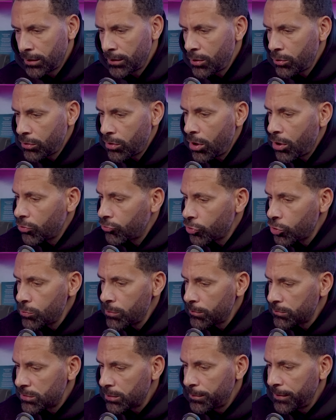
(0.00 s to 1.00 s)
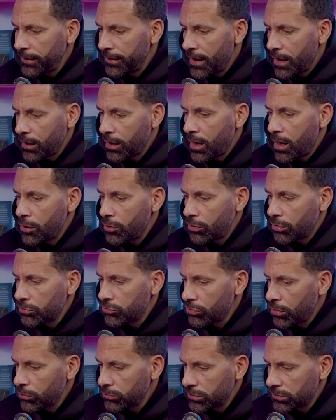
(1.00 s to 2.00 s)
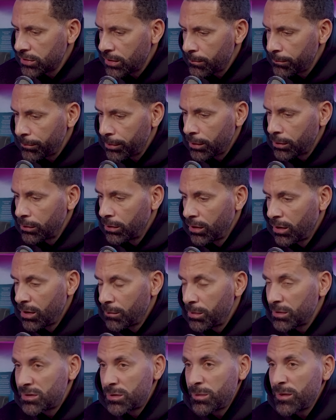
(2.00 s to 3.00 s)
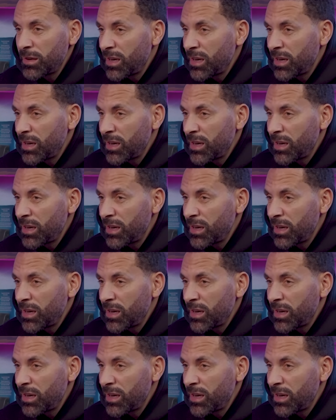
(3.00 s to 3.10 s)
they've got uh, room to be that guy who controls the tempo. But to be